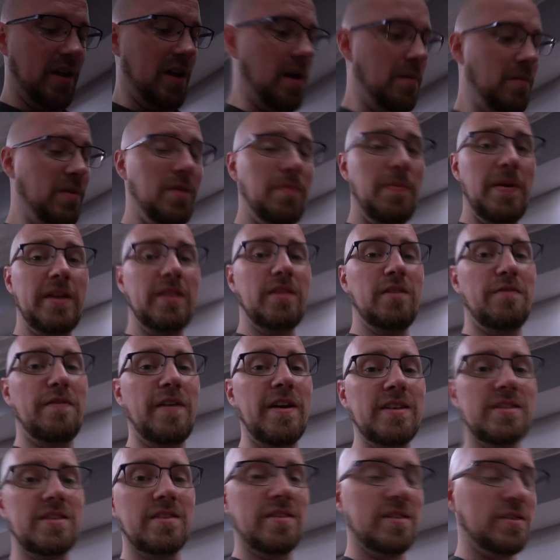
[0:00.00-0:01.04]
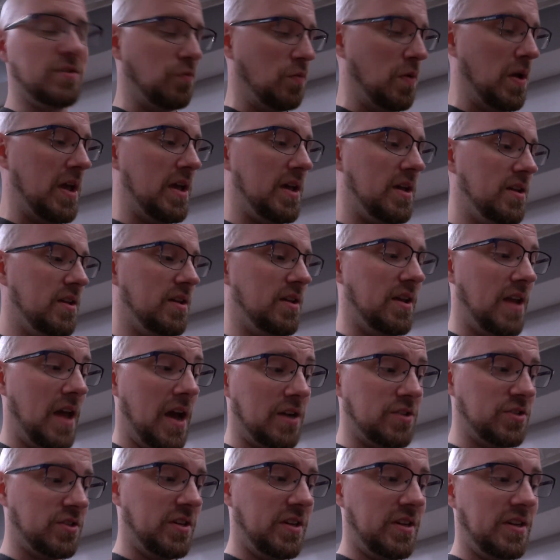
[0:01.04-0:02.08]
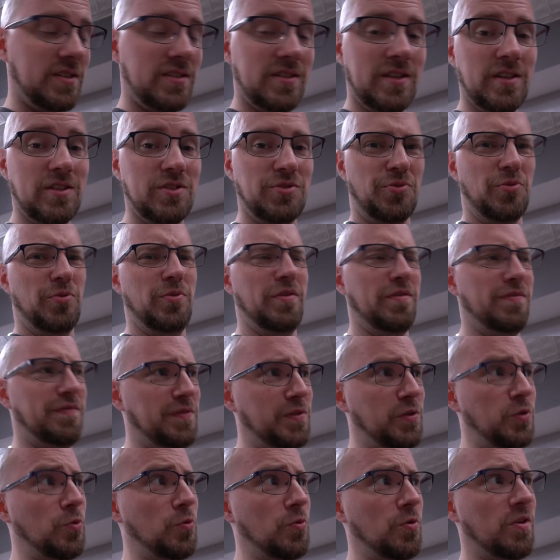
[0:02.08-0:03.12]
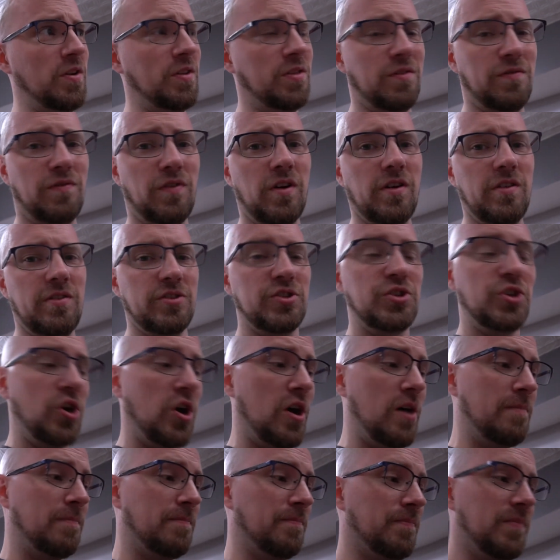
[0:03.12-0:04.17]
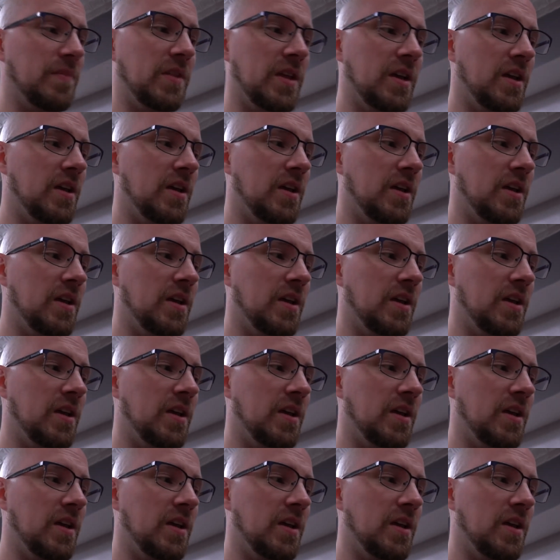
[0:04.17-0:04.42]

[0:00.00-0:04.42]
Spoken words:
I'm going to paint the face of this red. It actually sits on the floor at the front of the shop.